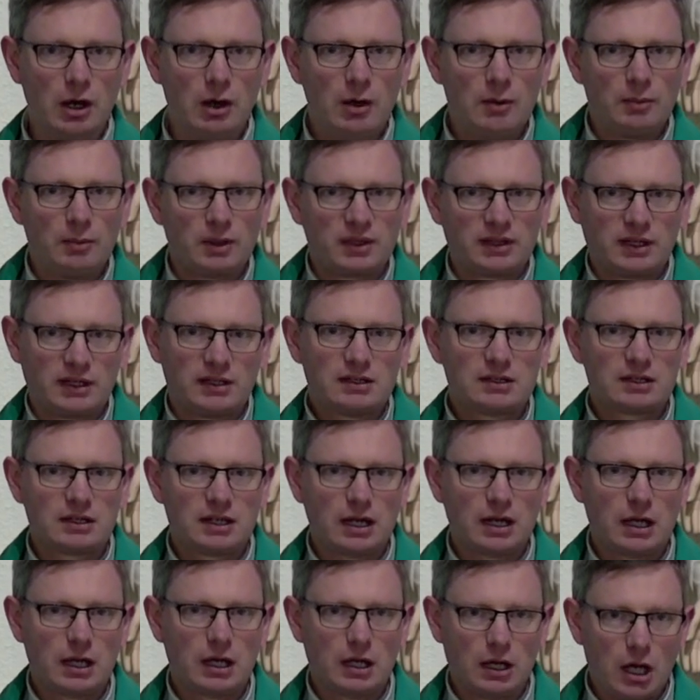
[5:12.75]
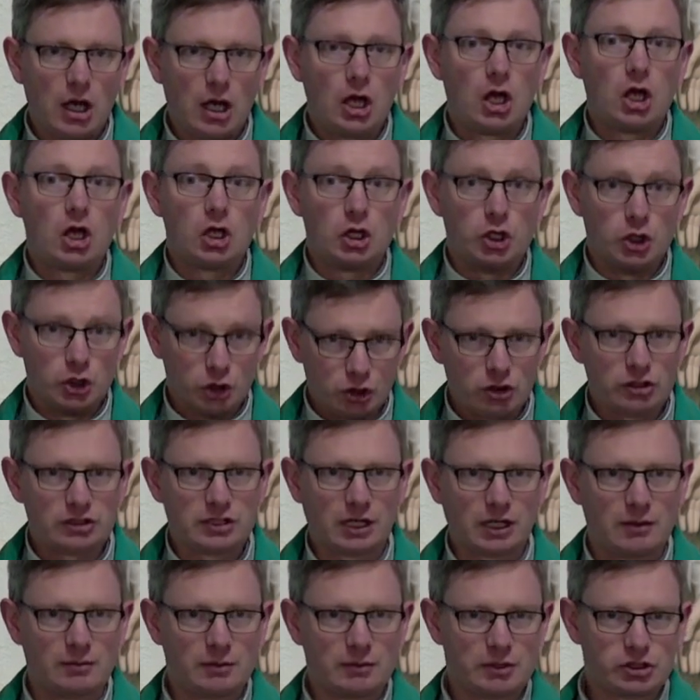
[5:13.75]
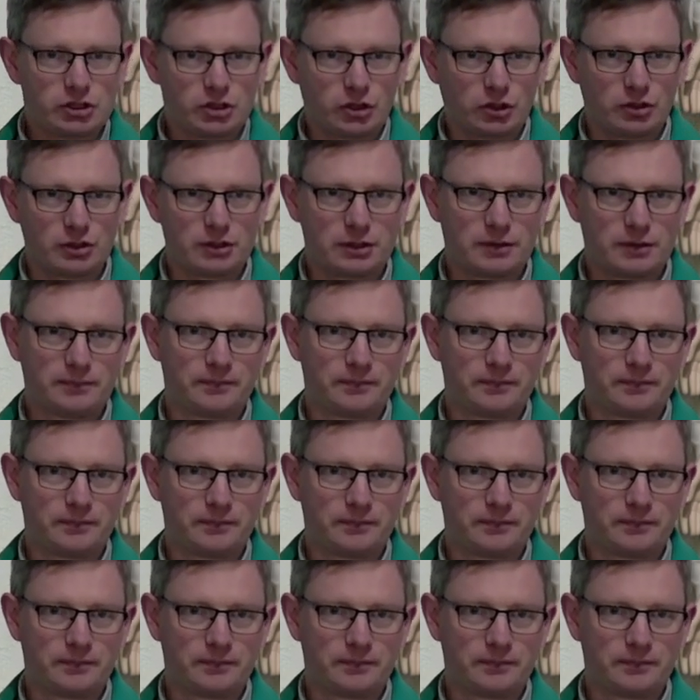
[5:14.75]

But at the end of the day, your time is short.